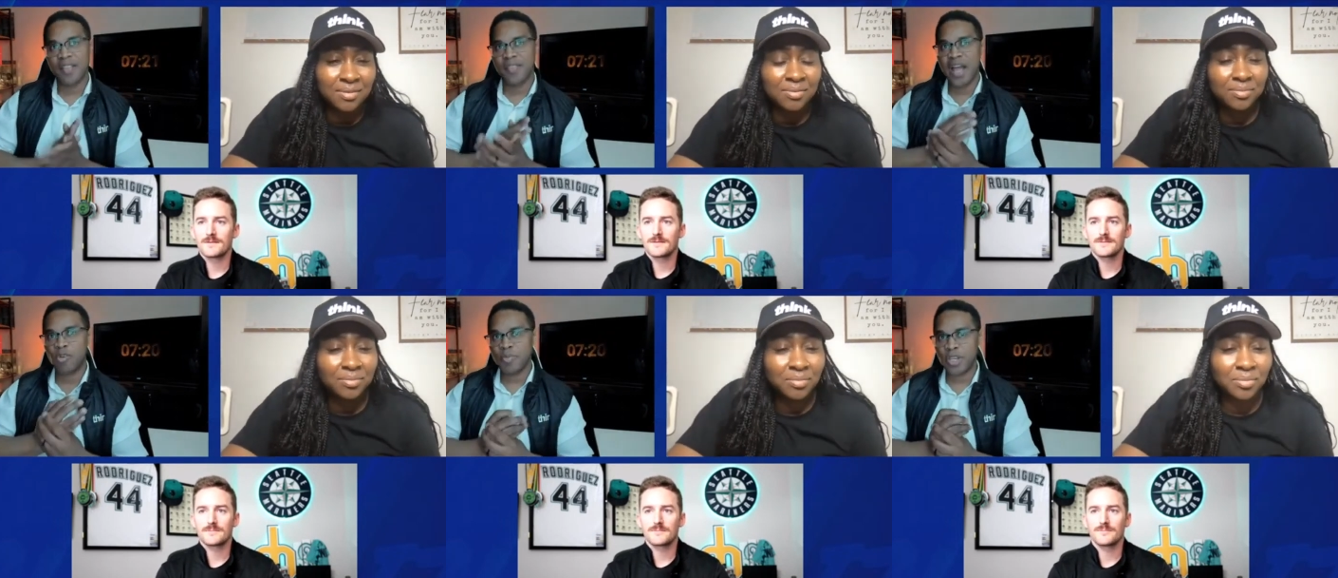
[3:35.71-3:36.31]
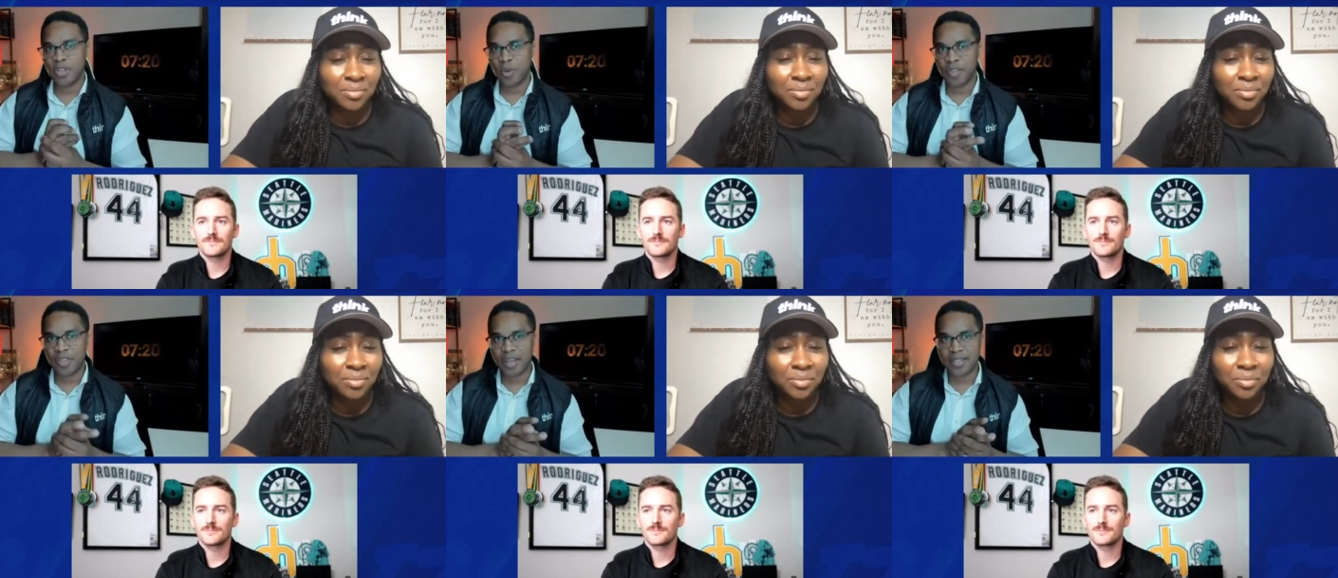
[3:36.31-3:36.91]
Speaker 1: that would be the
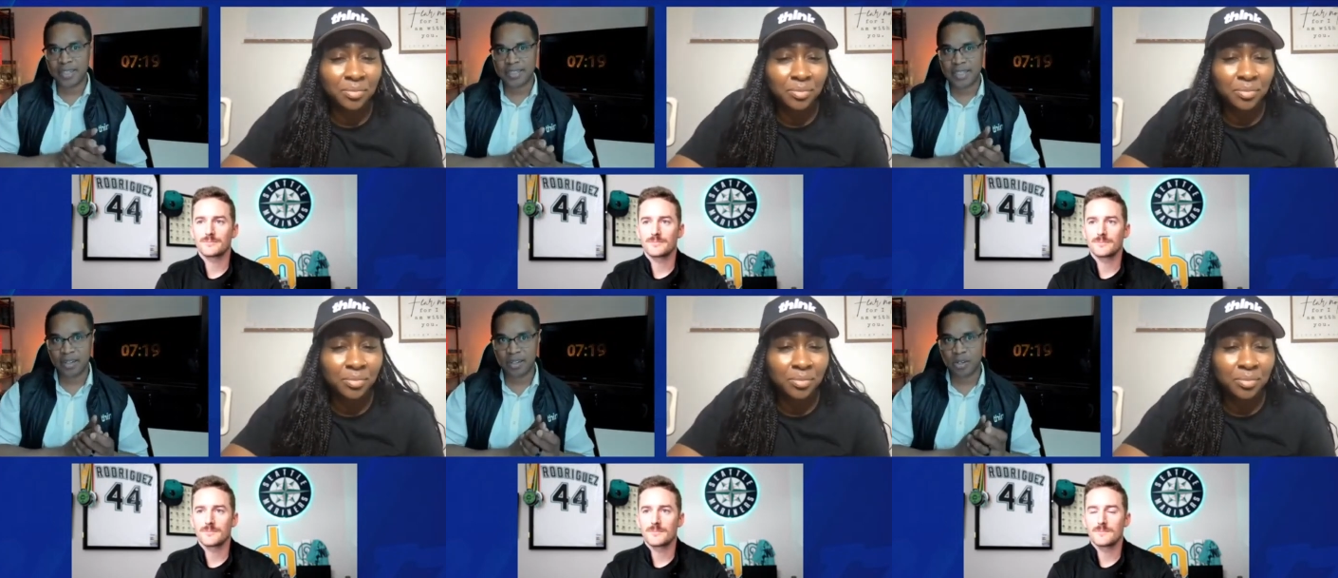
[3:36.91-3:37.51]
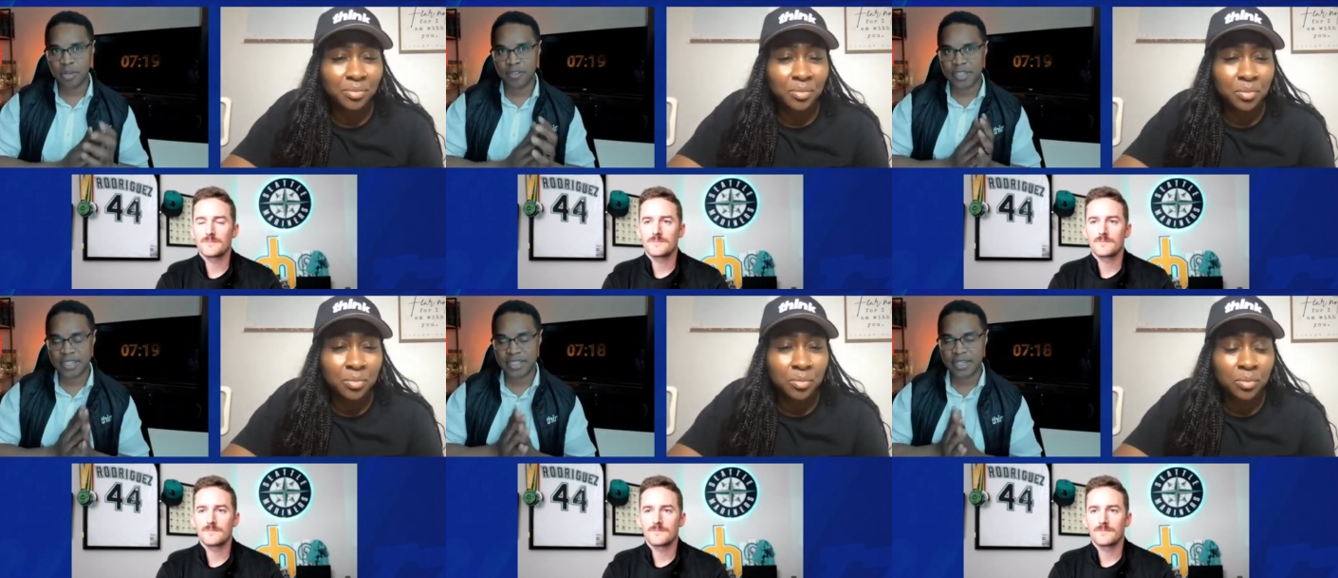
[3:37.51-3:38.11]
one thing, as I said, a little bit of a
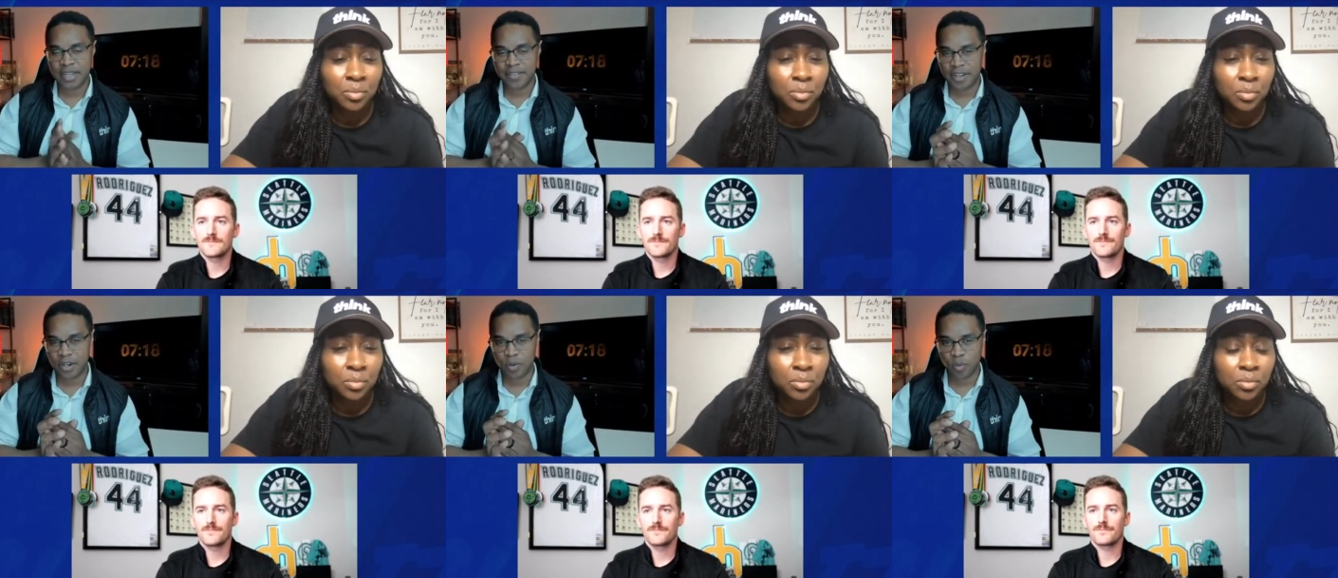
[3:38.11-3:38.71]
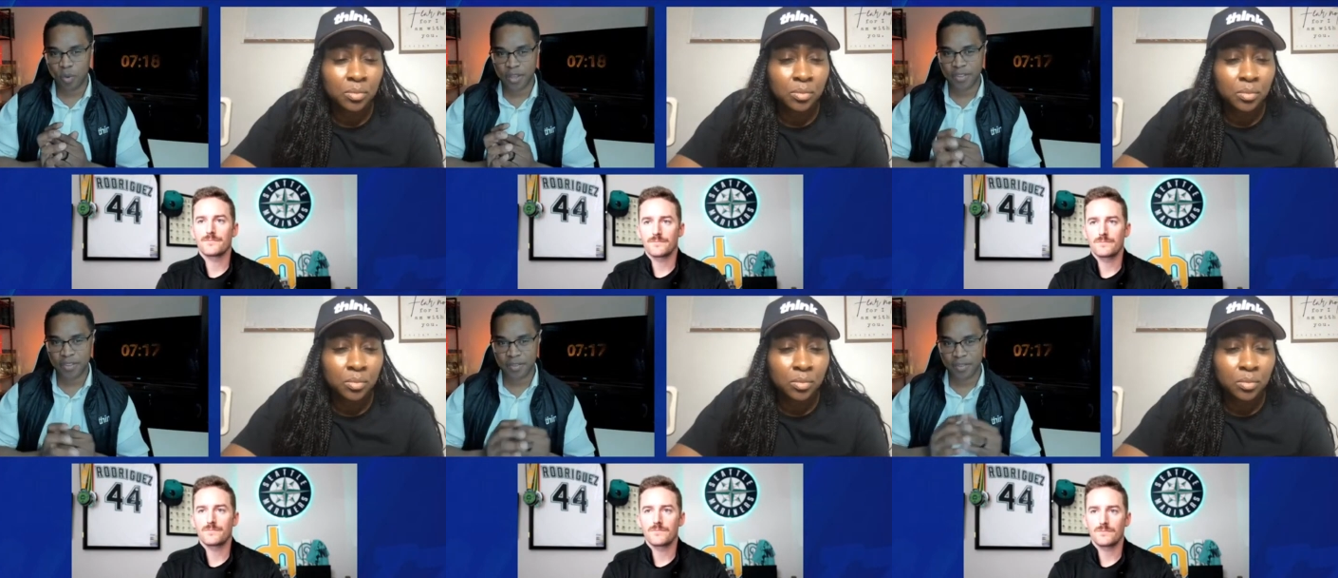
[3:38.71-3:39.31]
disconnect there with
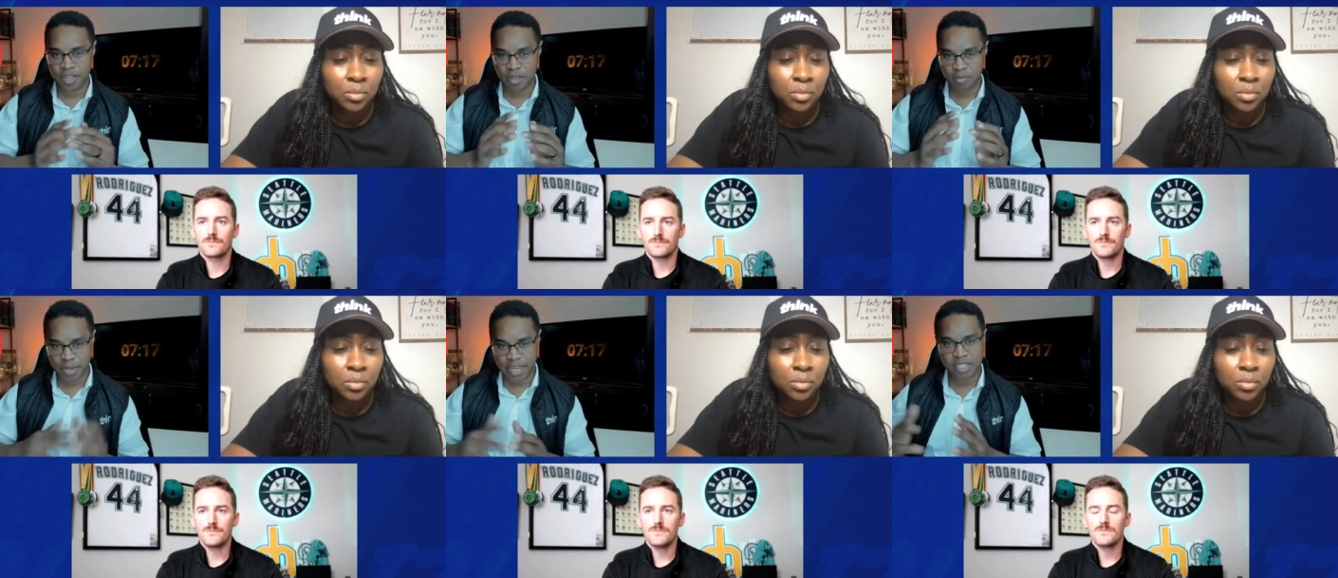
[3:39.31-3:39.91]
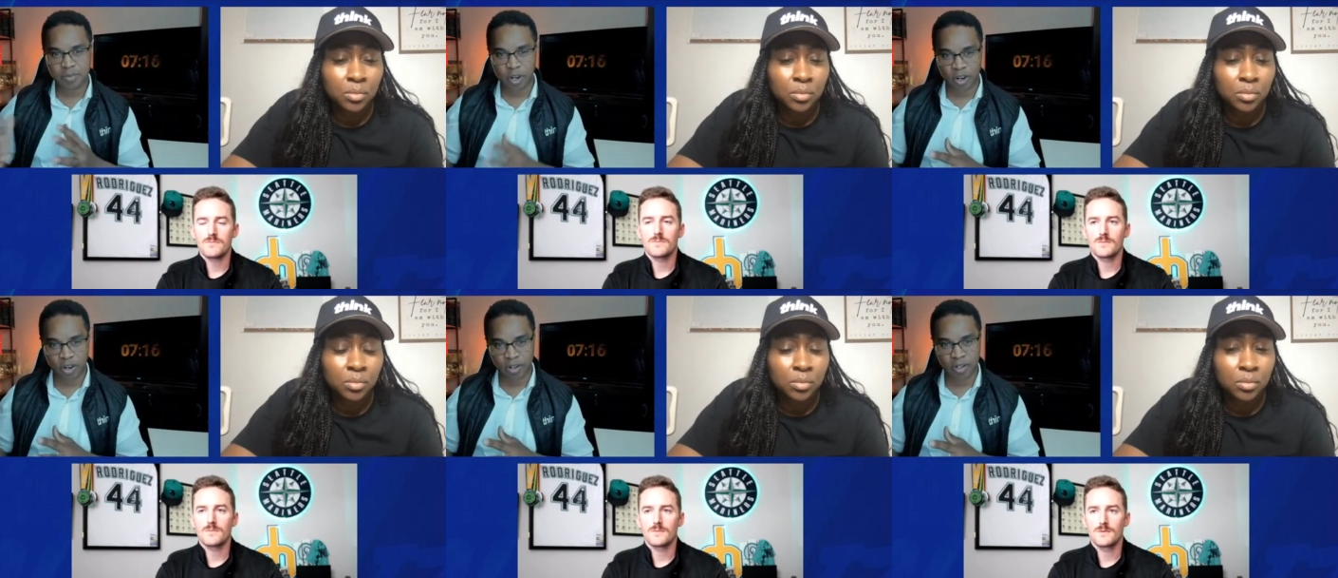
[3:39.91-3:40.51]
the
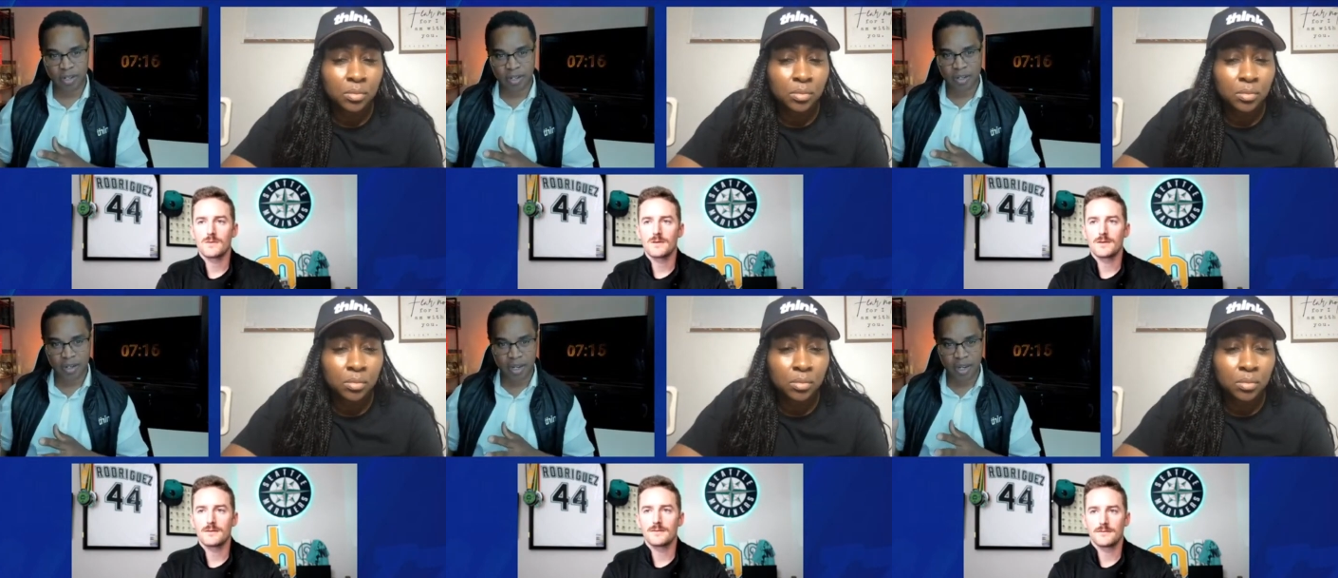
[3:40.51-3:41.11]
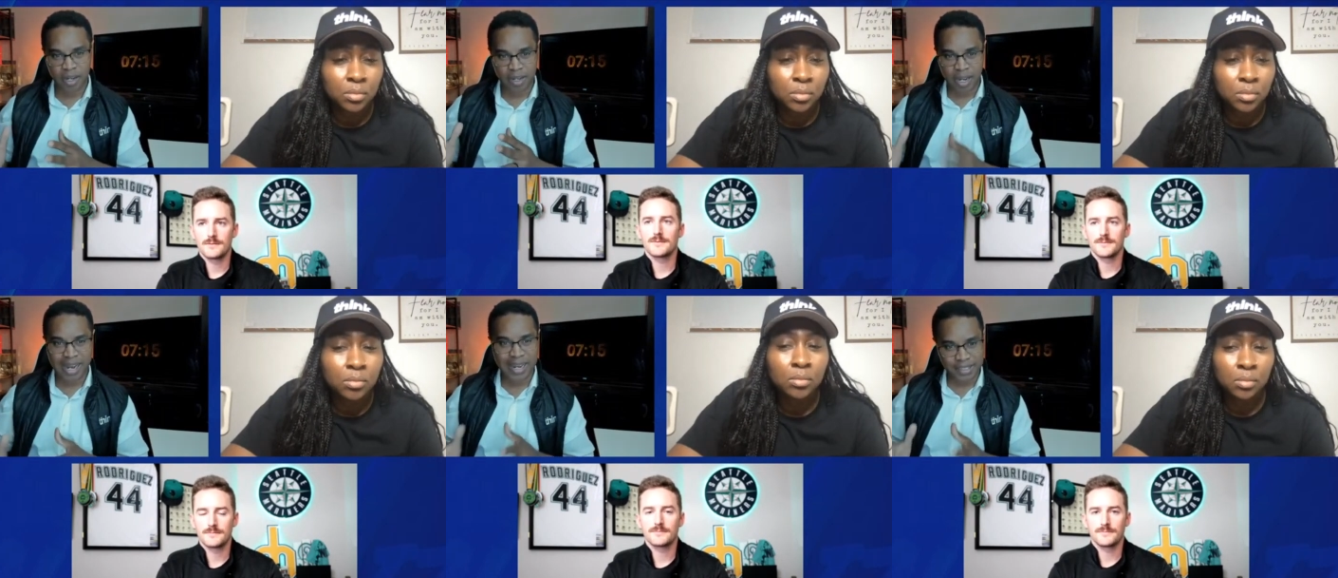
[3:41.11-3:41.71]
baseball uh,
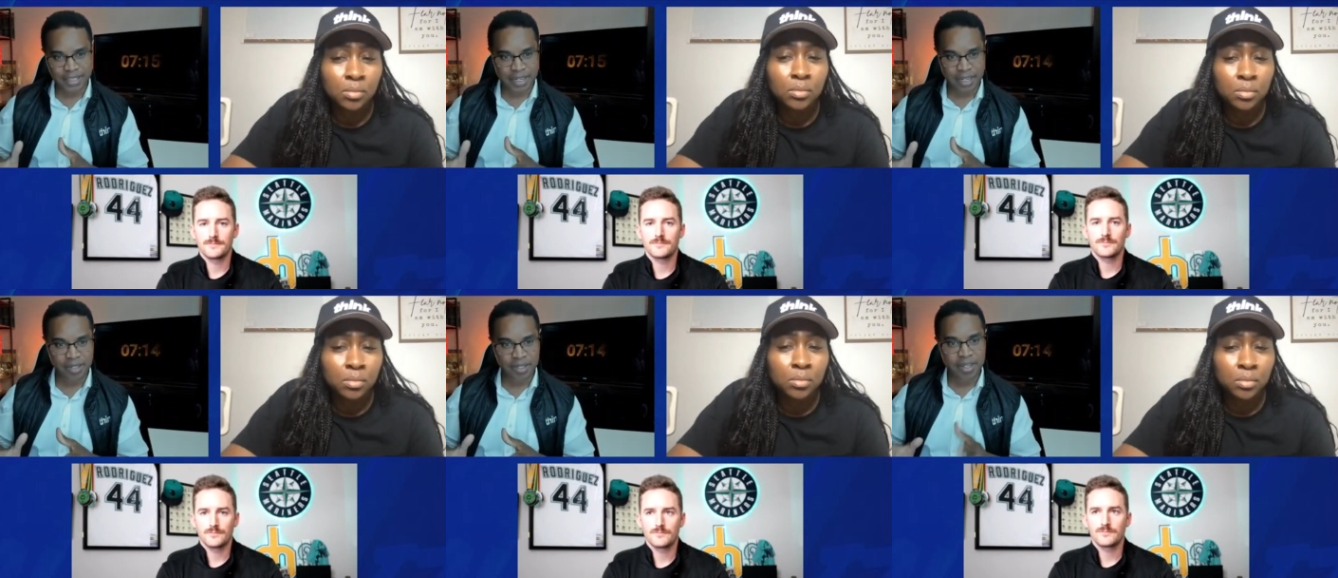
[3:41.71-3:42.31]
content